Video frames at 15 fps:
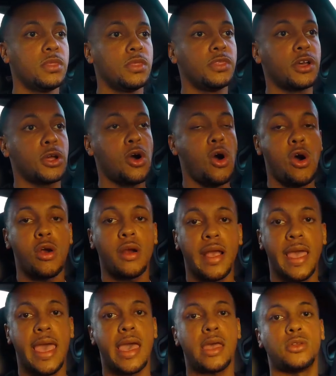The car
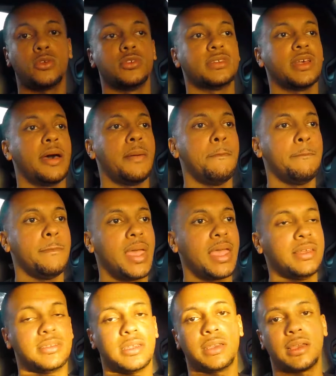handles
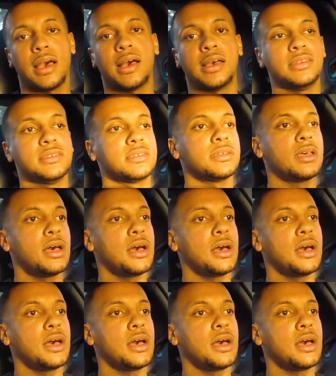amazing, guys.